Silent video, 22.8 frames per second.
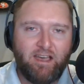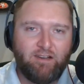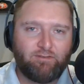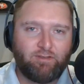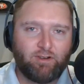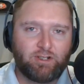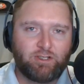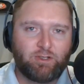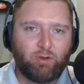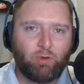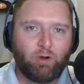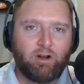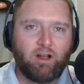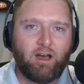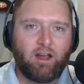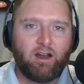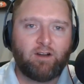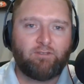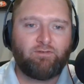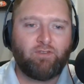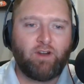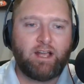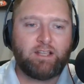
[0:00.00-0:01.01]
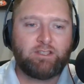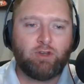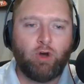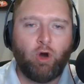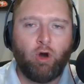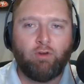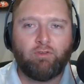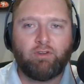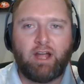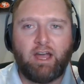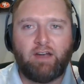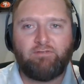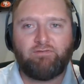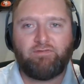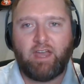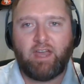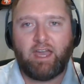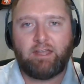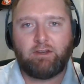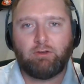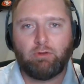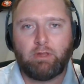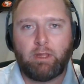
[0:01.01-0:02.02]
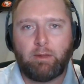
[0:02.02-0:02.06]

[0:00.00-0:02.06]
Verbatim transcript: First, a word on our friends over at FanDuel.